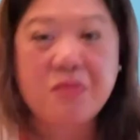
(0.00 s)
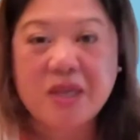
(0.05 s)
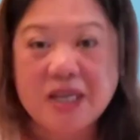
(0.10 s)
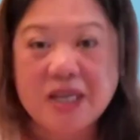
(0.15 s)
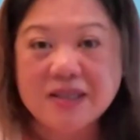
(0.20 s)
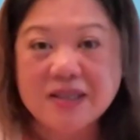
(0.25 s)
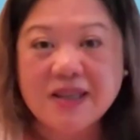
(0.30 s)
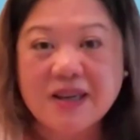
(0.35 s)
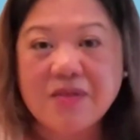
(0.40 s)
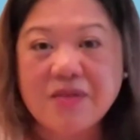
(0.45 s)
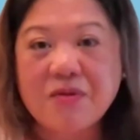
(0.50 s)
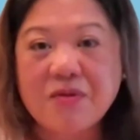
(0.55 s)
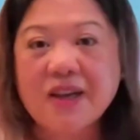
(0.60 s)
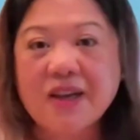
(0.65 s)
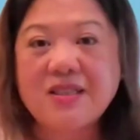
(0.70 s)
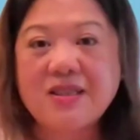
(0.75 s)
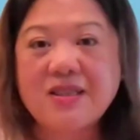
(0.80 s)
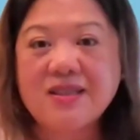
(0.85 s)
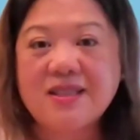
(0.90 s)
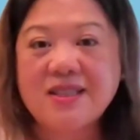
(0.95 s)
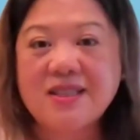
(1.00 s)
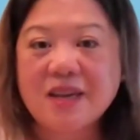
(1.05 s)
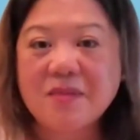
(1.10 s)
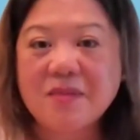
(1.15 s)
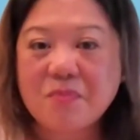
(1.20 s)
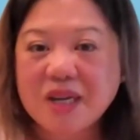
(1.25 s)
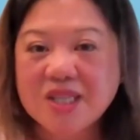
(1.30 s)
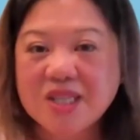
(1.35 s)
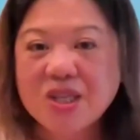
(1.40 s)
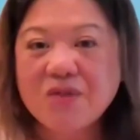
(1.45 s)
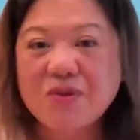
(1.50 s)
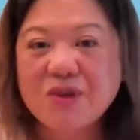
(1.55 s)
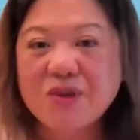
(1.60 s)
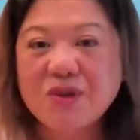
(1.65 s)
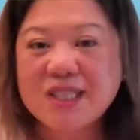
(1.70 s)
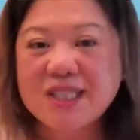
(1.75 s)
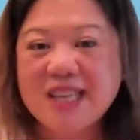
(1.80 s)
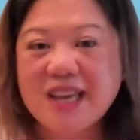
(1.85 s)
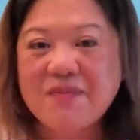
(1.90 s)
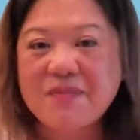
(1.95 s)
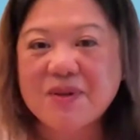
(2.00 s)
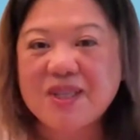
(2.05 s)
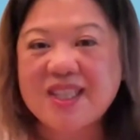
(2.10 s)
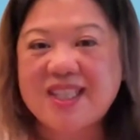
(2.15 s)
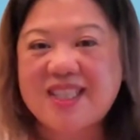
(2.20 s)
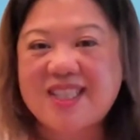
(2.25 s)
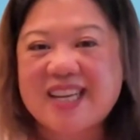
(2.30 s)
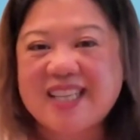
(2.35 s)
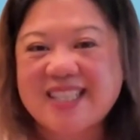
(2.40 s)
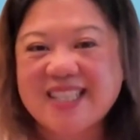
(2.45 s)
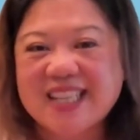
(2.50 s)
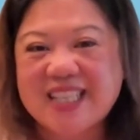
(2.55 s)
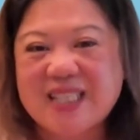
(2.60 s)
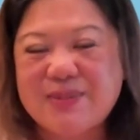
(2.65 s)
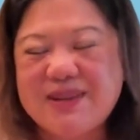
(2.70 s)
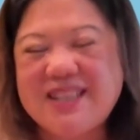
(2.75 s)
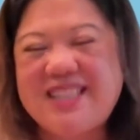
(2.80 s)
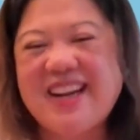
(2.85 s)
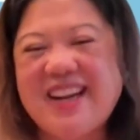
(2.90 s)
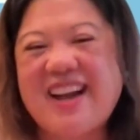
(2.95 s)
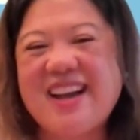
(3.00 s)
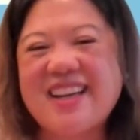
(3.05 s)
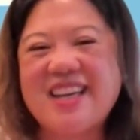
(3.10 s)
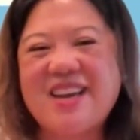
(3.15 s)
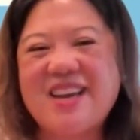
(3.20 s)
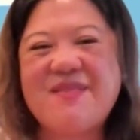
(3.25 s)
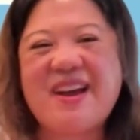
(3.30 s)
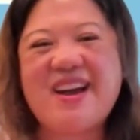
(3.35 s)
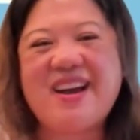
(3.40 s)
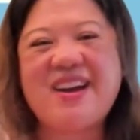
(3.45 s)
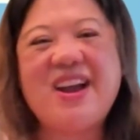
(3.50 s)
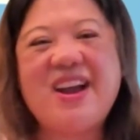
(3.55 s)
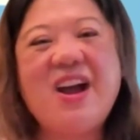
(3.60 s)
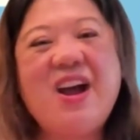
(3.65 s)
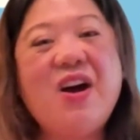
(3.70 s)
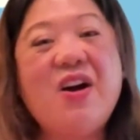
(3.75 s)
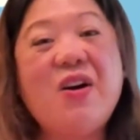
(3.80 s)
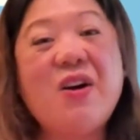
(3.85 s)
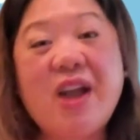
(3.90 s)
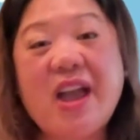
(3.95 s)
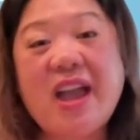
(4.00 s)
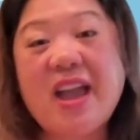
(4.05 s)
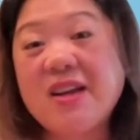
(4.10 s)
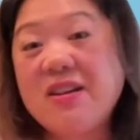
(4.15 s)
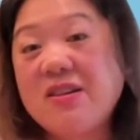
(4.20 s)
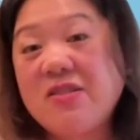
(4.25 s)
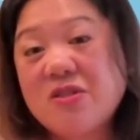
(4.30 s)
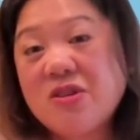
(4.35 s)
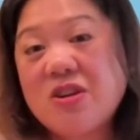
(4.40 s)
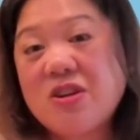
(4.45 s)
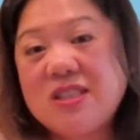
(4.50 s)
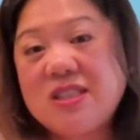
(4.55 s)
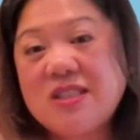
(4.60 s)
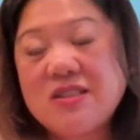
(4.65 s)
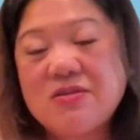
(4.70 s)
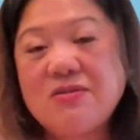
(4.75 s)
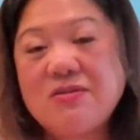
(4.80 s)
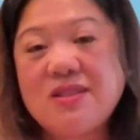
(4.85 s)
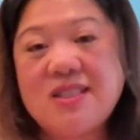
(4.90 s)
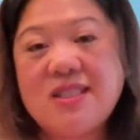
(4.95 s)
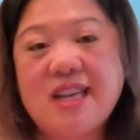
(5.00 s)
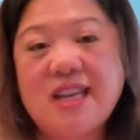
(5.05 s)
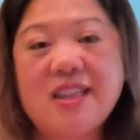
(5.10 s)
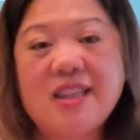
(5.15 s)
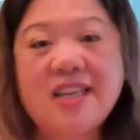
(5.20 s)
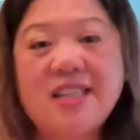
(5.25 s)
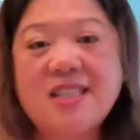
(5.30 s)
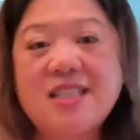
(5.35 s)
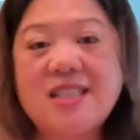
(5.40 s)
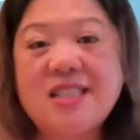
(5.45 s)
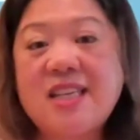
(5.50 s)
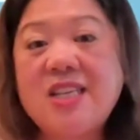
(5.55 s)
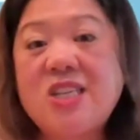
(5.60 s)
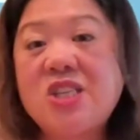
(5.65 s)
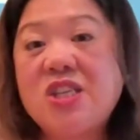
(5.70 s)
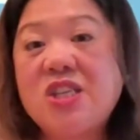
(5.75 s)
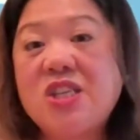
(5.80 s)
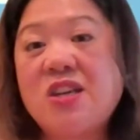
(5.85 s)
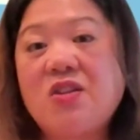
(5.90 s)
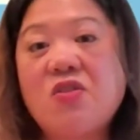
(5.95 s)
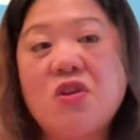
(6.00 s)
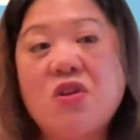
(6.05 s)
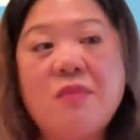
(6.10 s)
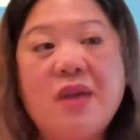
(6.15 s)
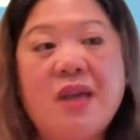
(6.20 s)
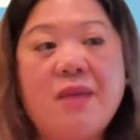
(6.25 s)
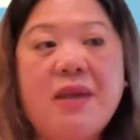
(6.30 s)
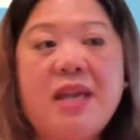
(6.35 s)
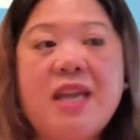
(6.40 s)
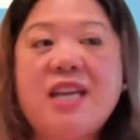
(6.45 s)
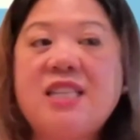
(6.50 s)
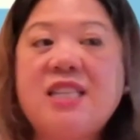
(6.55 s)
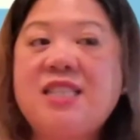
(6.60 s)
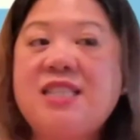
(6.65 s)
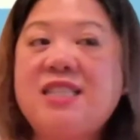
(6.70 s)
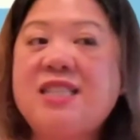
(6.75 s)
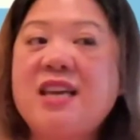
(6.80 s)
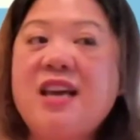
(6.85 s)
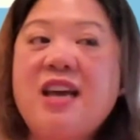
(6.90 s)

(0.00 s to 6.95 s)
things that affect the state budget, for example, as Jessica's been talking about, or also state legislation, or maybe it's